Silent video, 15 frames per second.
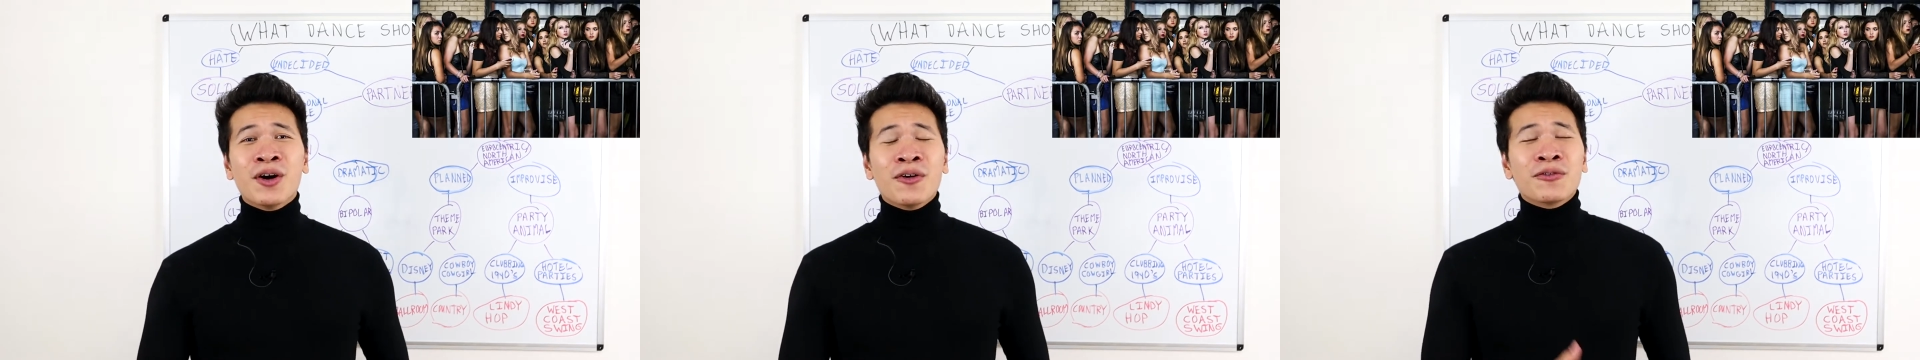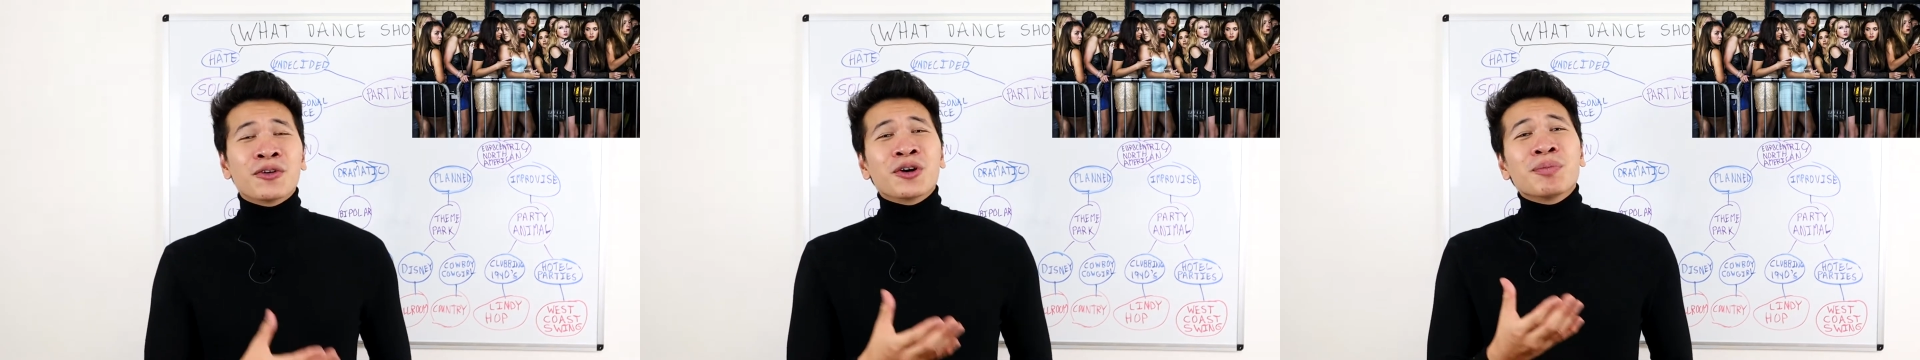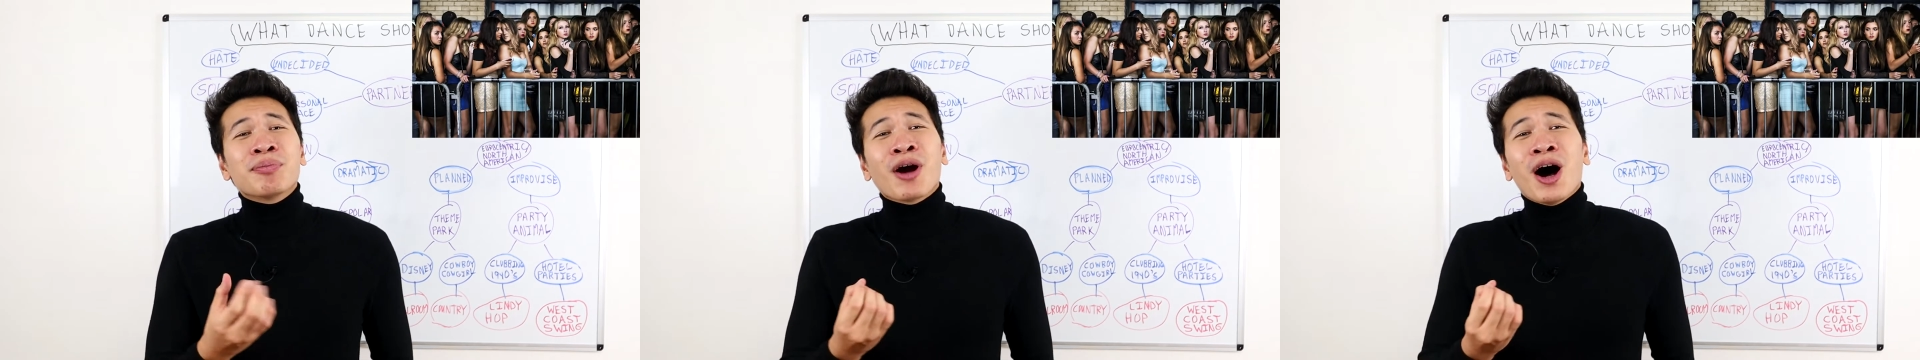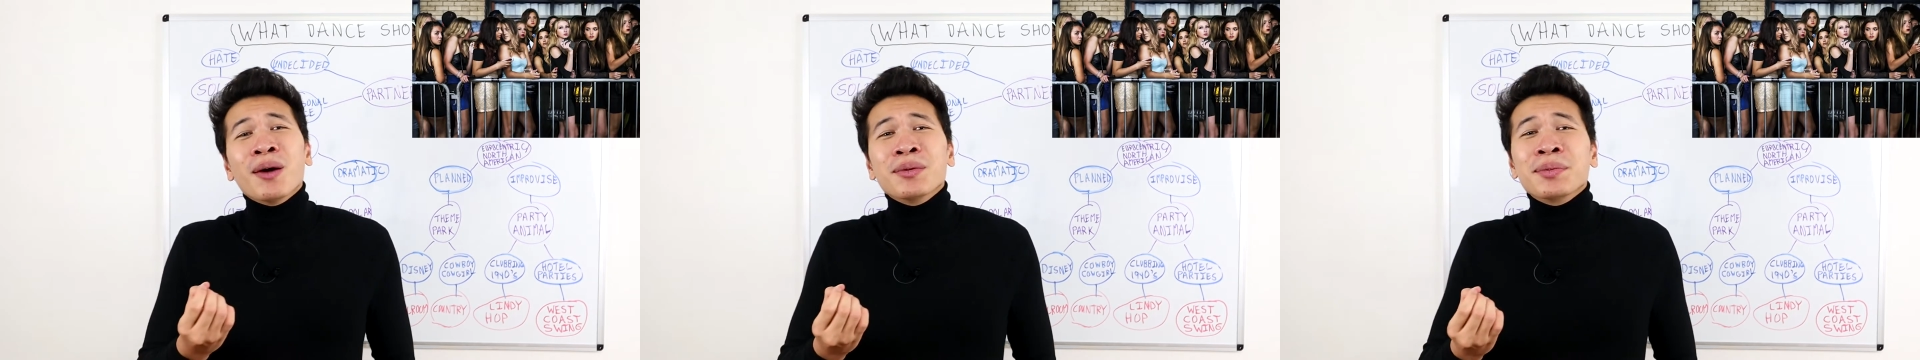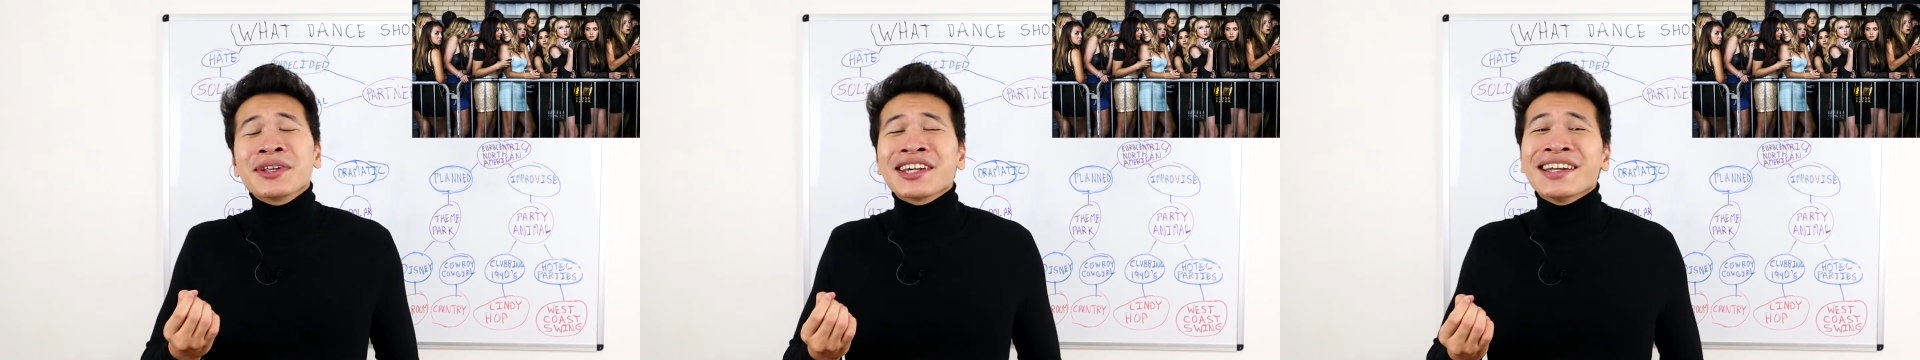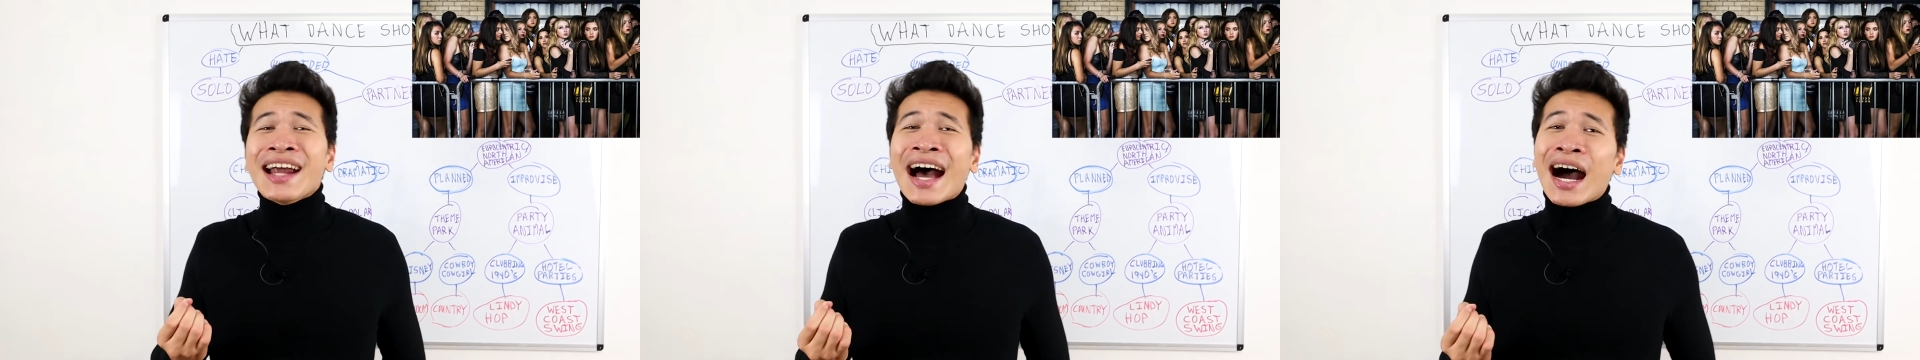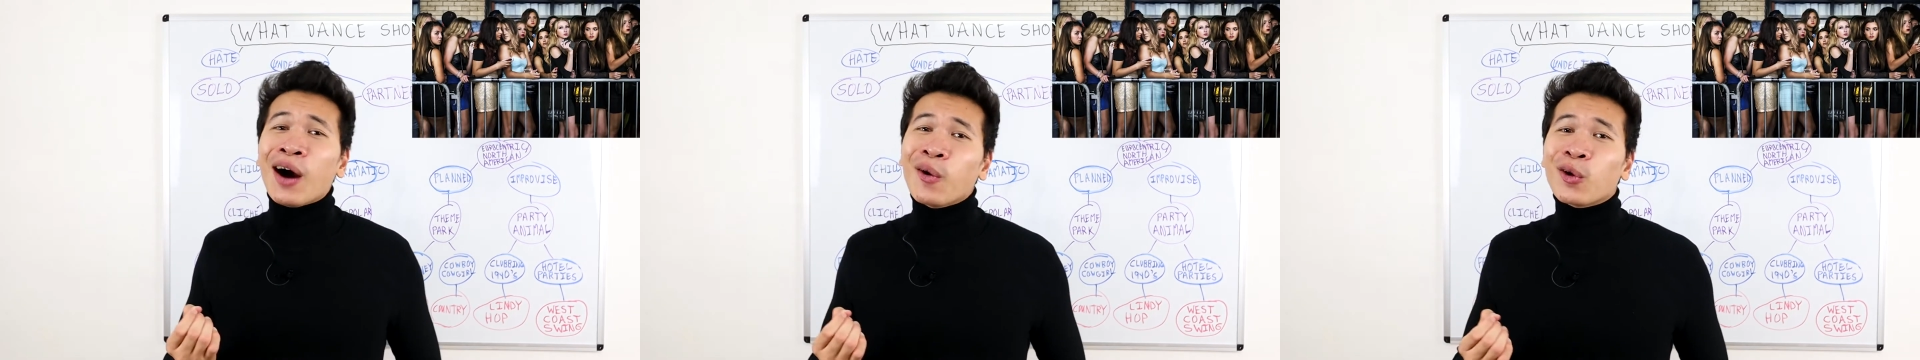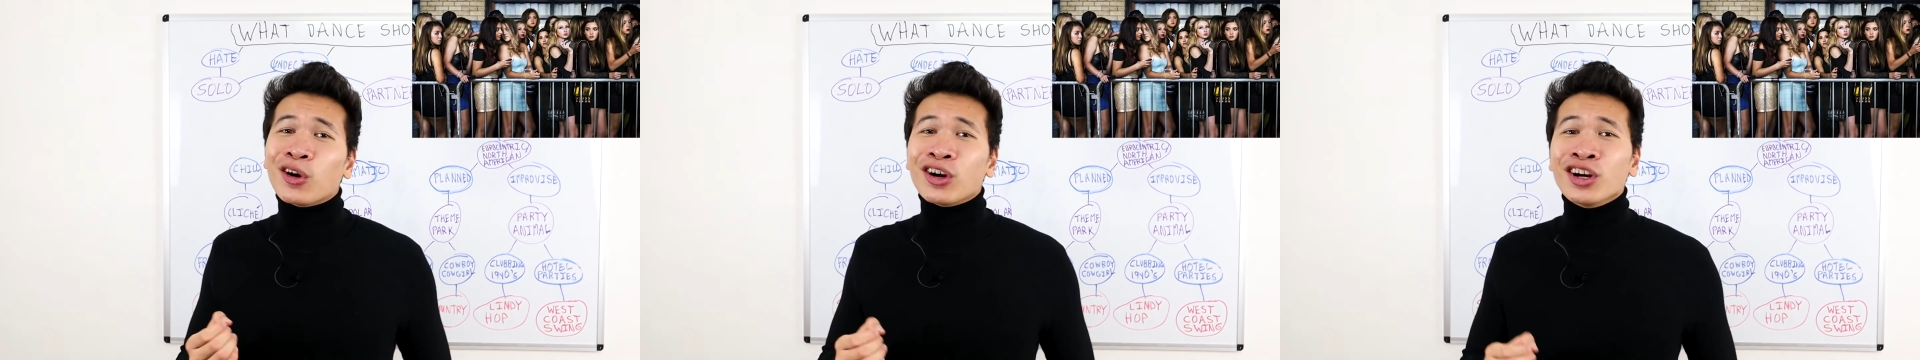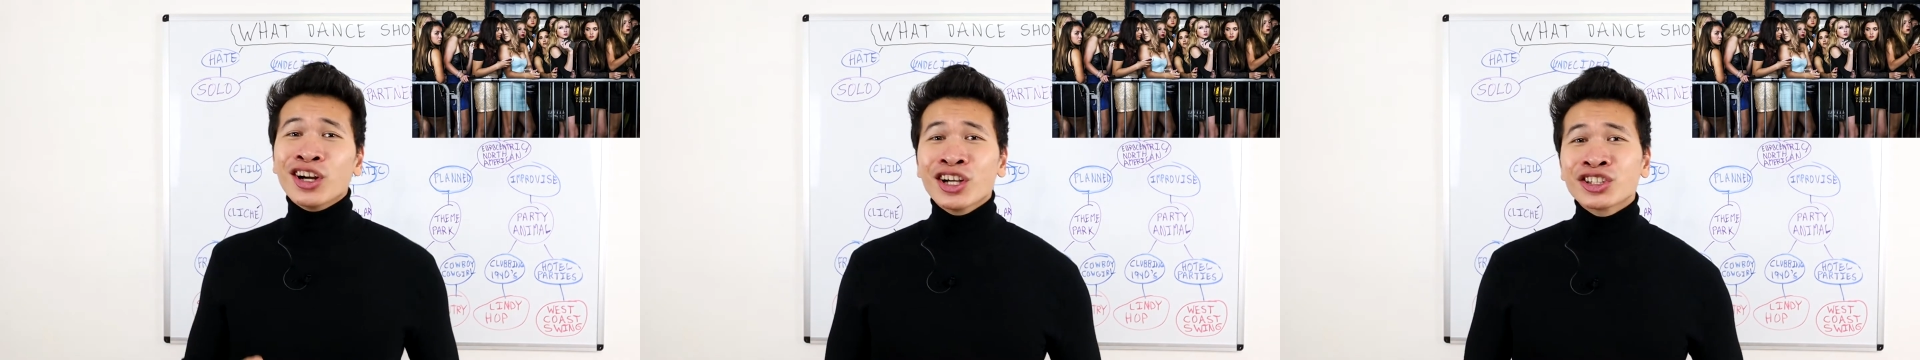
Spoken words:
for probably an hour